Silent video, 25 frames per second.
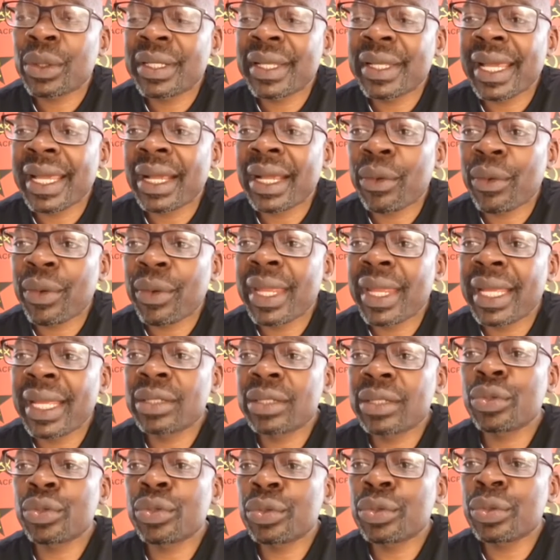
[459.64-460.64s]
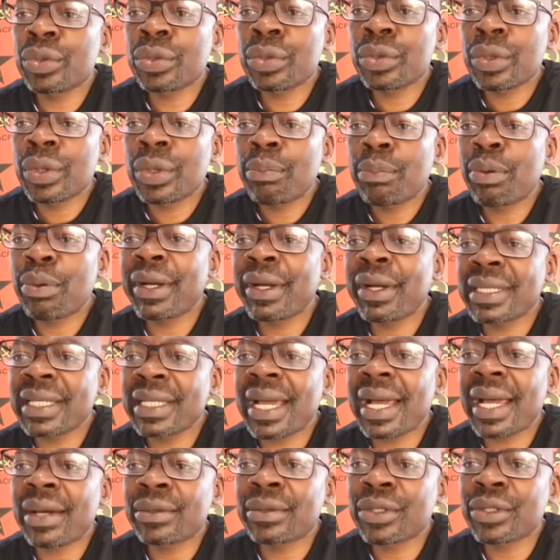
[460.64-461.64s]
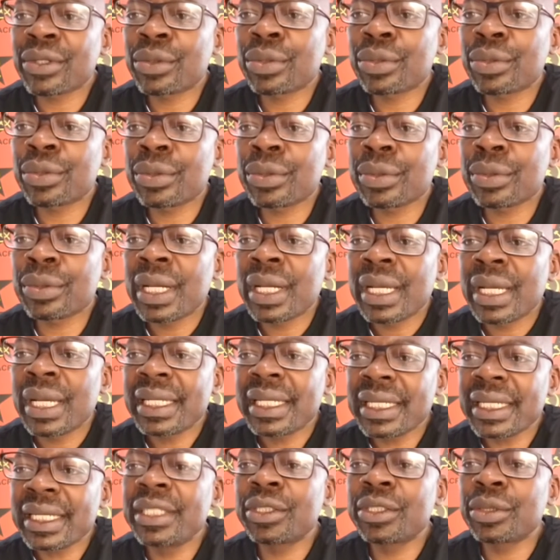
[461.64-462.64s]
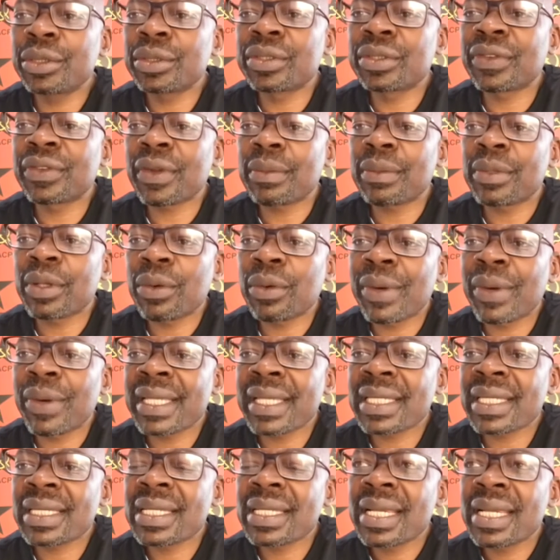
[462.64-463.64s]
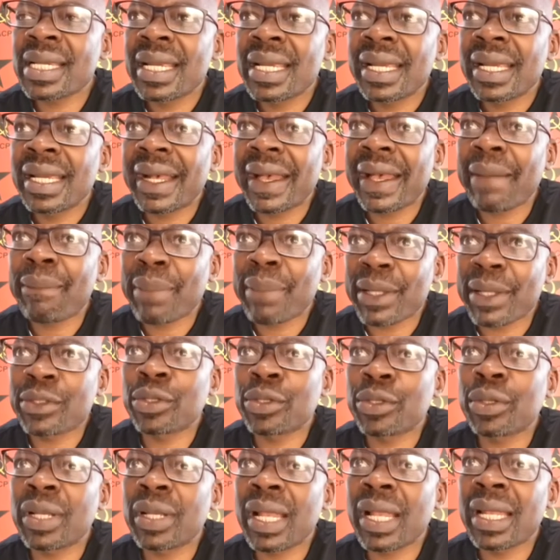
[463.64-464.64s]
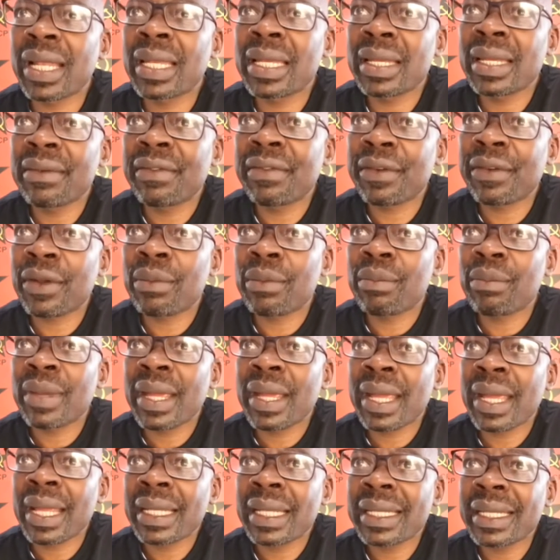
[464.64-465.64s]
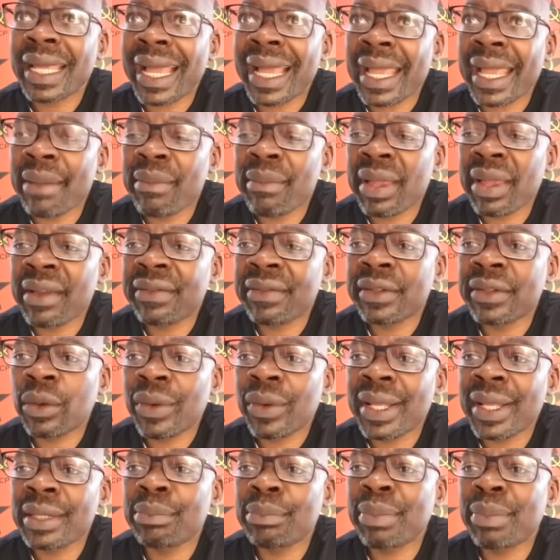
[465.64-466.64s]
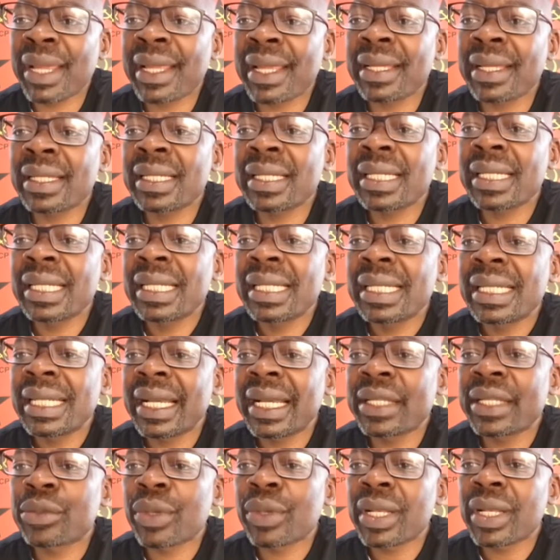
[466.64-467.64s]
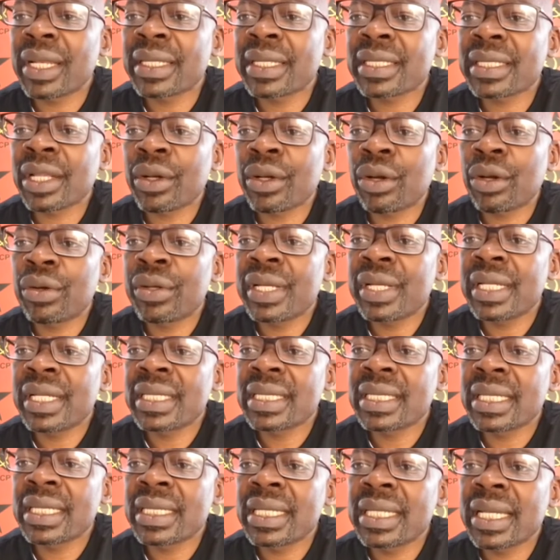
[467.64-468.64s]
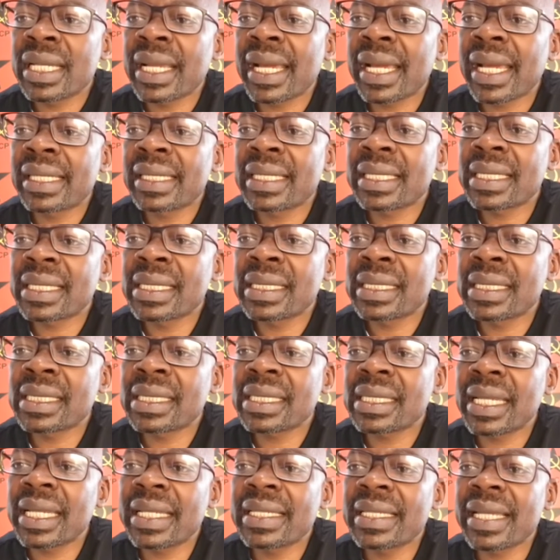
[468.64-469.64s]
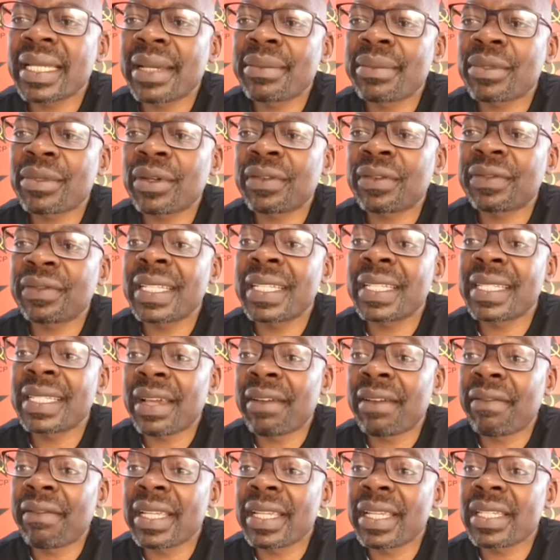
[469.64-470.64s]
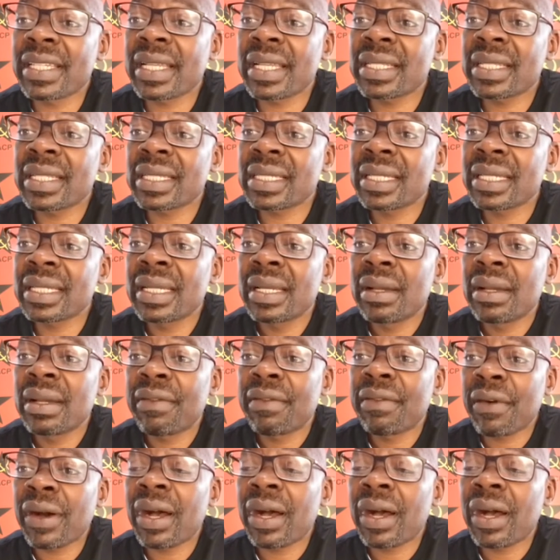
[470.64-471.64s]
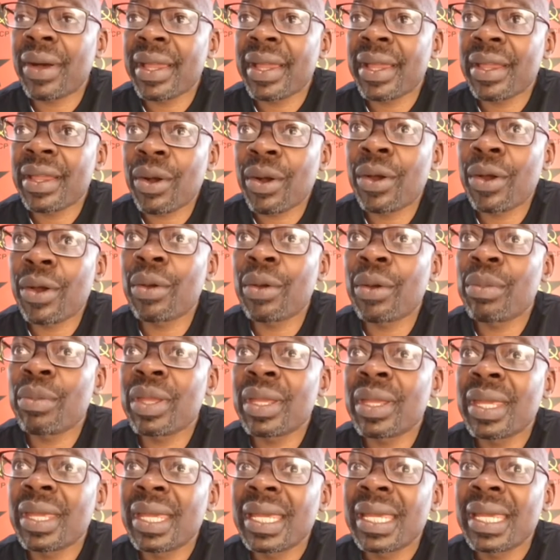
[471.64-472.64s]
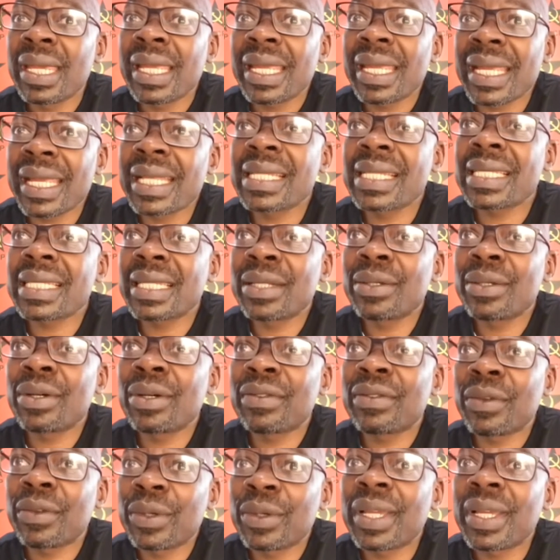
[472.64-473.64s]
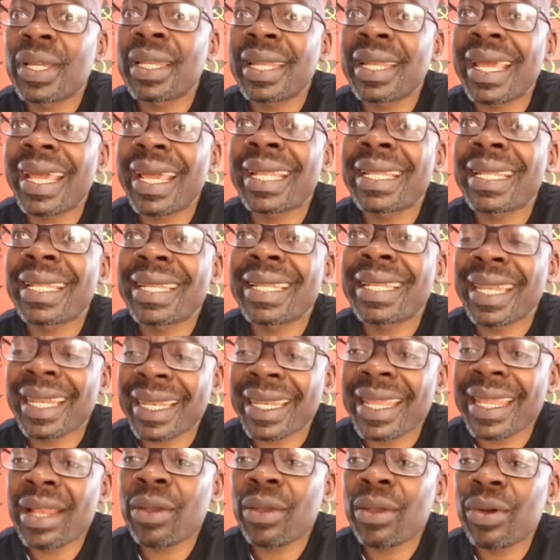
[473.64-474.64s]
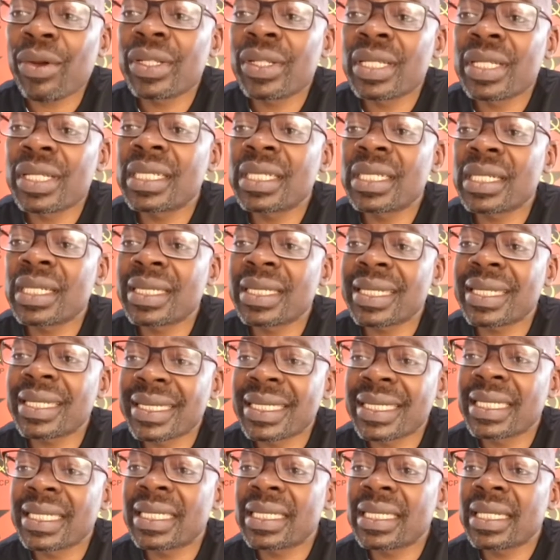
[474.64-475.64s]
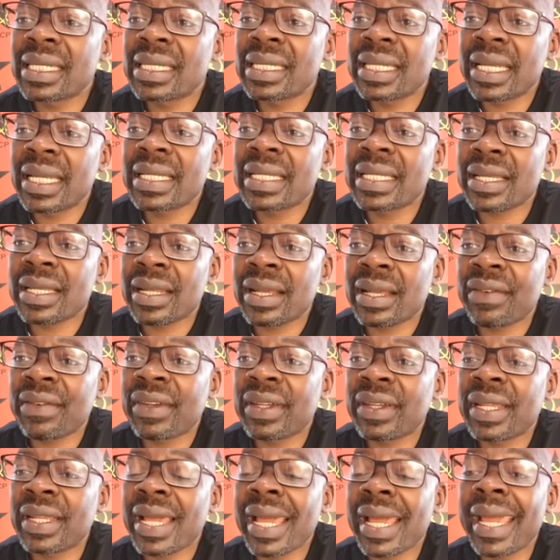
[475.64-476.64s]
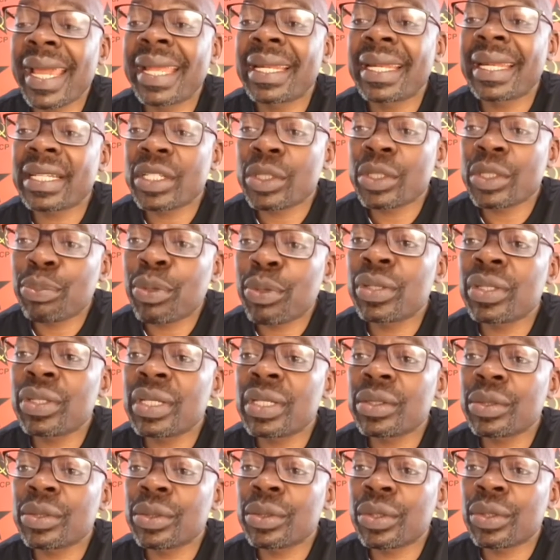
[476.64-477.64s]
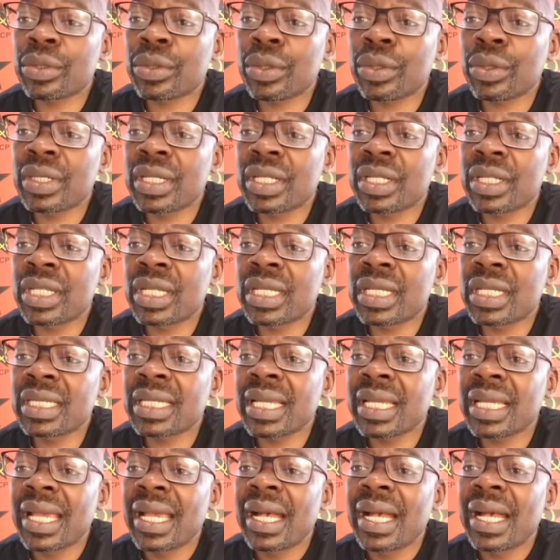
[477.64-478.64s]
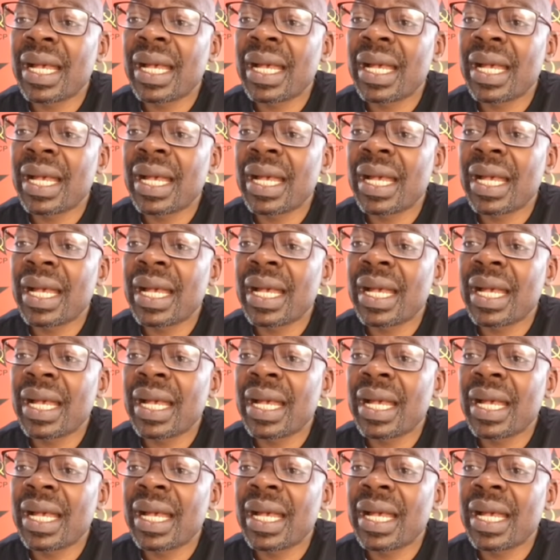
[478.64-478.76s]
they are quick to point out to issues from the West, particularly from the IMF, the World Bank, as well as the OECD countries in terms of interventions for our economy, instead of looking at the real conditions existing in South Africa and responding to those conditions,